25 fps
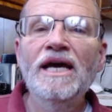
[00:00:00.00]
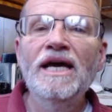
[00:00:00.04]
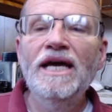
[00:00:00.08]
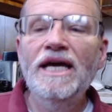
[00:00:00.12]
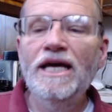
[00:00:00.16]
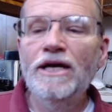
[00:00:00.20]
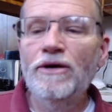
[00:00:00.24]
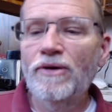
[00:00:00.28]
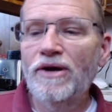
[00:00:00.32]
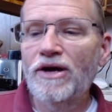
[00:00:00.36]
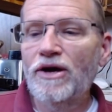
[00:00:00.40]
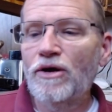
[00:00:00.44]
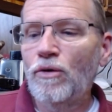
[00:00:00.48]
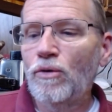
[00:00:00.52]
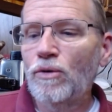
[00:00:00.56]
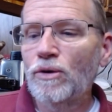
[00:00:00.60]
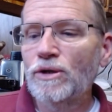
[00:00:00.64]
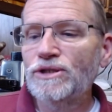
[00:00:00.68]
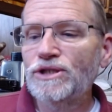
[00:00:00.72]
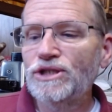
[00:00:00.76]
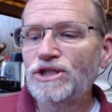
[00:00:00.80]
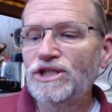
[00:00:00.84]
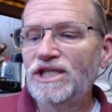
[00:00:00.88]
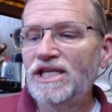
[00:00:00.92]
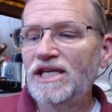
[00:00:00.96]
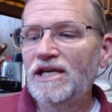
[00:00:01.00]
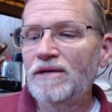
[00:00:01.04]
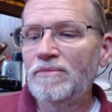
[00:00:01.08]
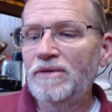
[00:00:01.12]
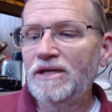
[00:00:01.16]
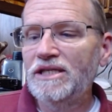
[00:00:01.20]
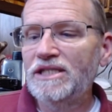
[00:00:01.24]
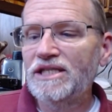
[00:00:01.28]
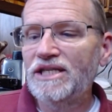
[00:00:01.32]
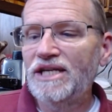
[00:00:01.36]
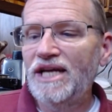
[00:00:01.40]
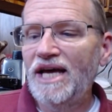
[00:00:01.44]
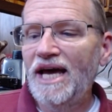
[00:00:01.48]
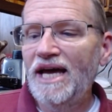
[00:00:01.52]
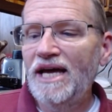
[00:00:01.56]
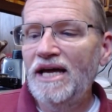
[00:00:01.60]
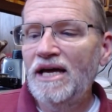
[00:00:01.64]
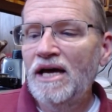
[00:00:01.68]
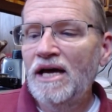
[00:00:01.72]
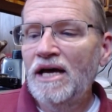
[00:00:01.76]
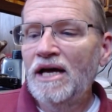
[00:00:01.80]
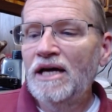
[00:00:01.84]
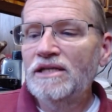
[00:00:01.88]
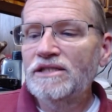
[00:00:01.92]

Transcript: hearing or seeing me today.